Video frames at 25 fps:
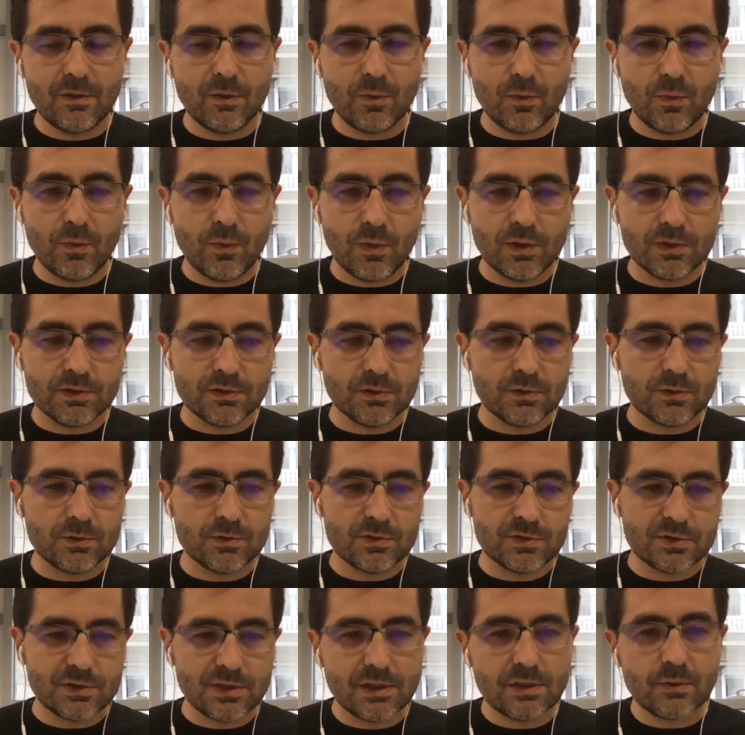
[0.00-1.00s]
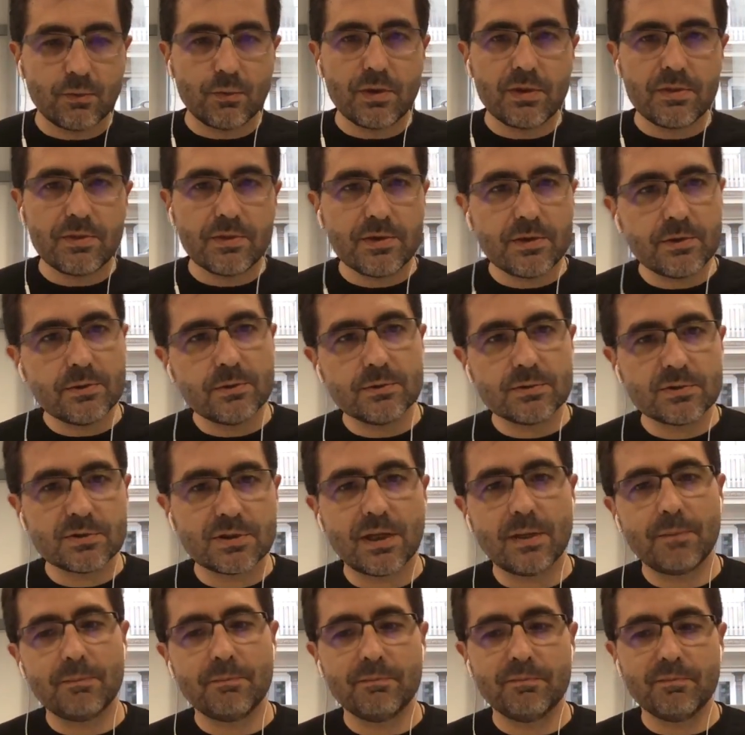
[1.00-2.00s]
want to share with you
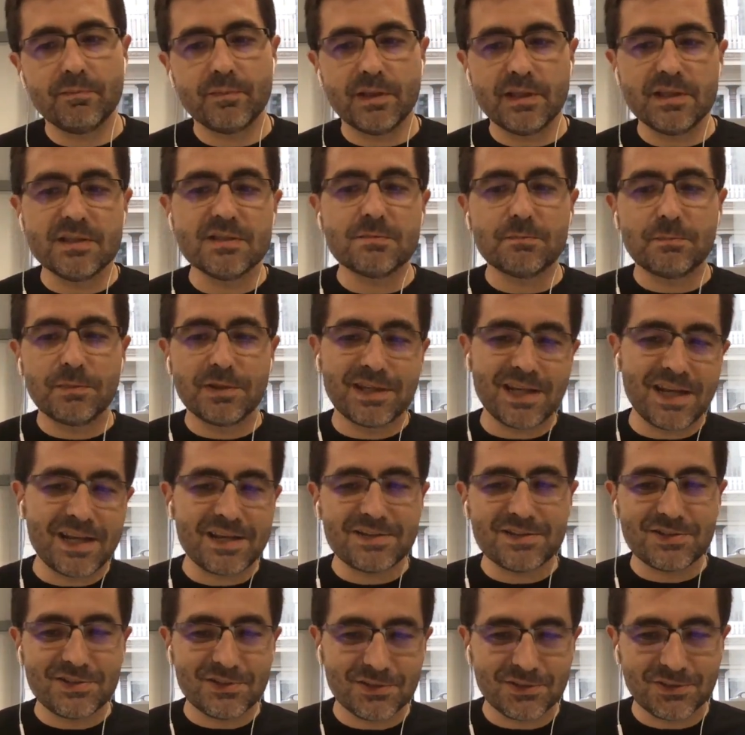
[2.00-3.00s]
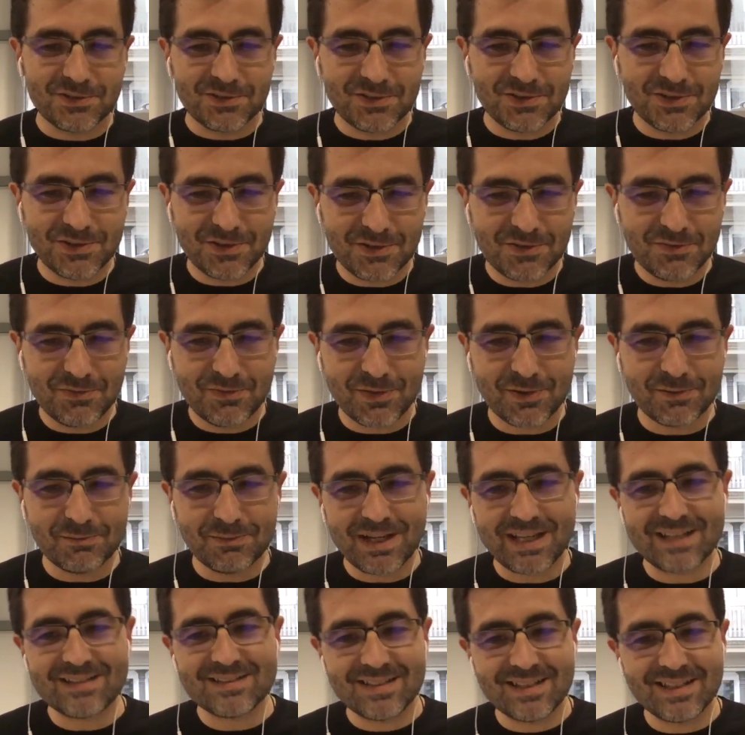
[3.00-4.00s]
some inspiration
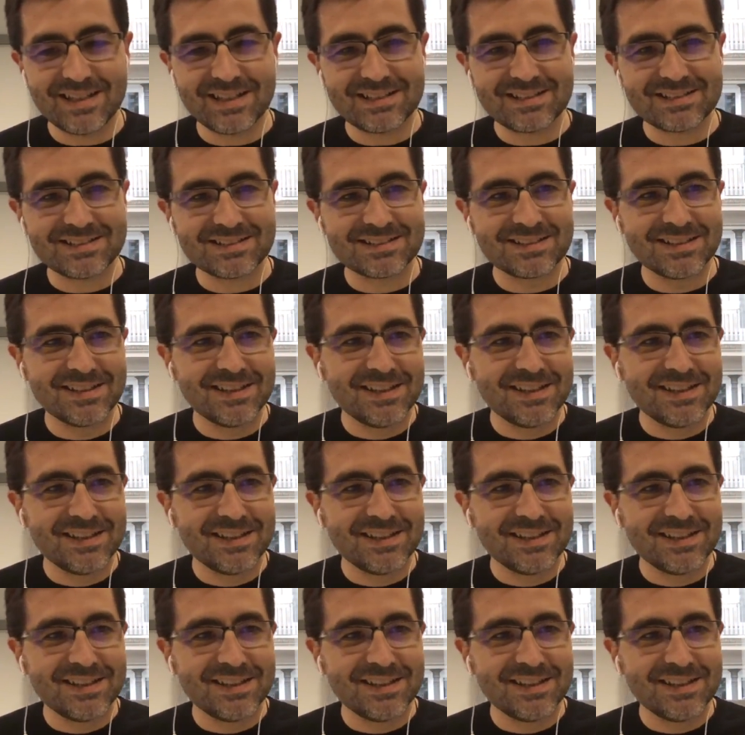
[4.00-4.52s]
from last years.